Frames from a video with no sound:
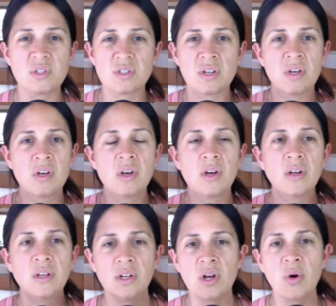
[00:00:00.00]
Just,
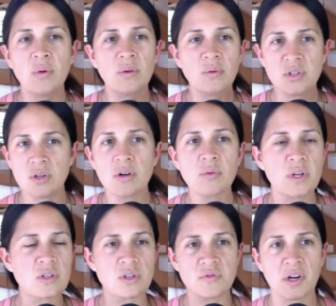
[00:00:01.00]
you know, do your own
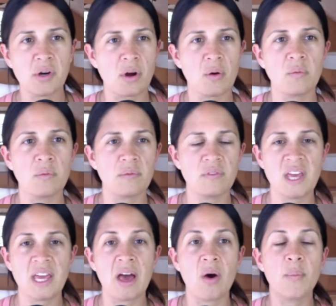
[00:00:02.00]
research, figure your own
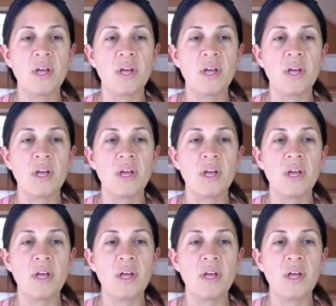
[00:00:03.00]
thing out.